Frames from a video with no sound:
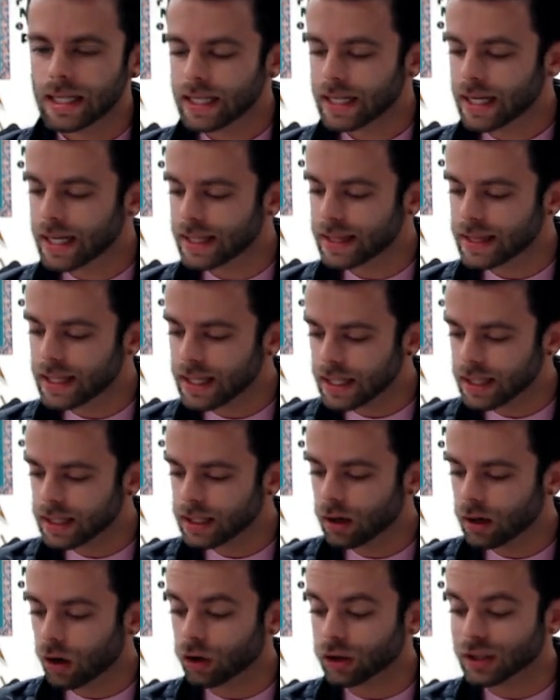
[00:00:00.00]
And then
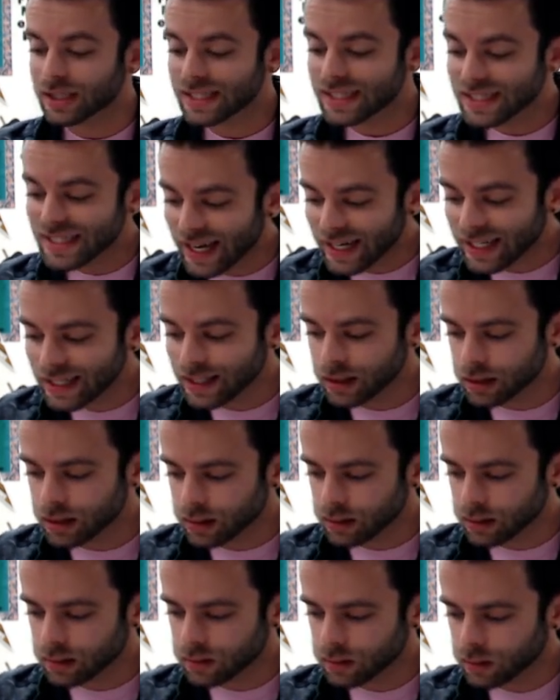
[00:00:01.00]
our second
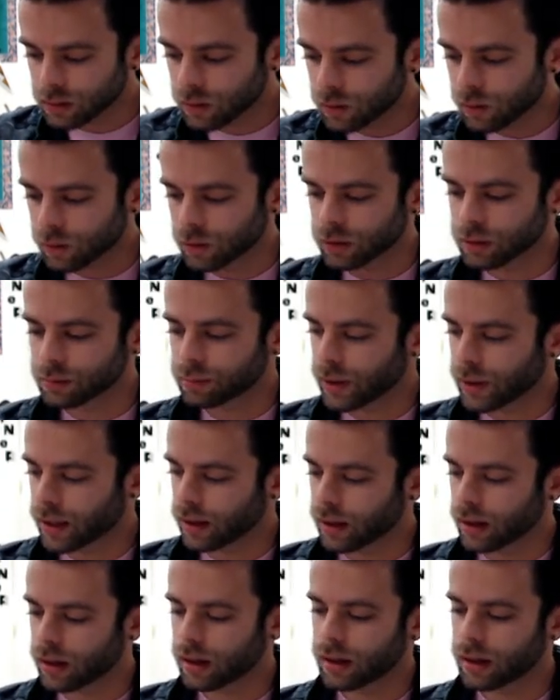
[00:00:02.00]
ordered
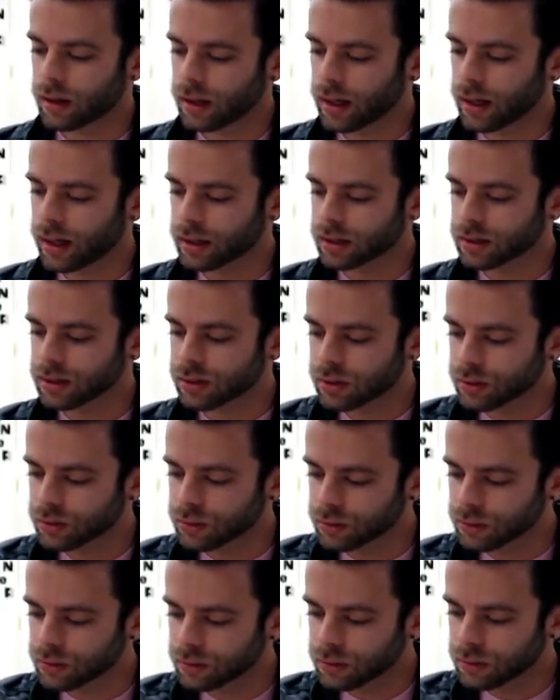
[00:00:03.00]
pair,
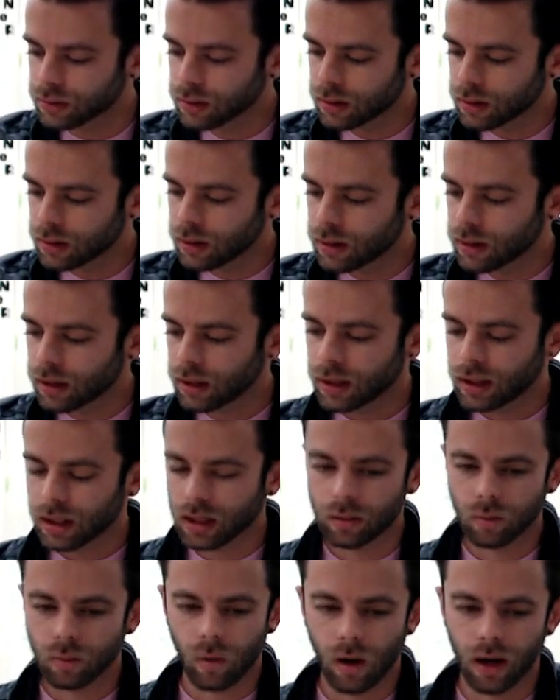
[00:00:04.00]
x2
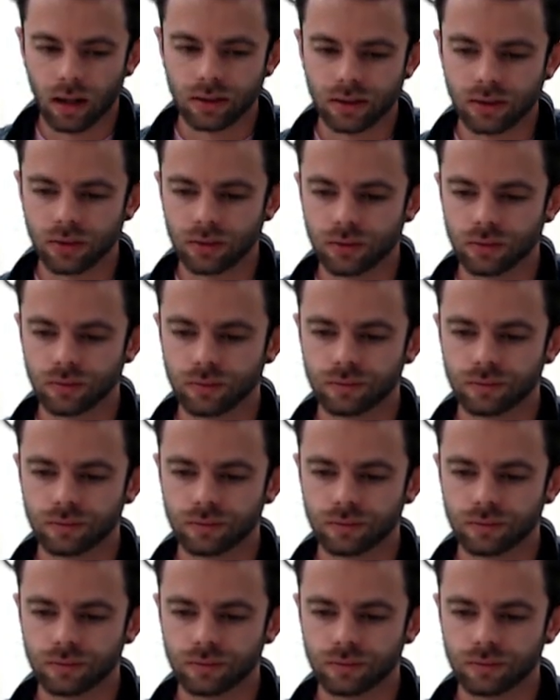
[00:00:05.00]
and y2.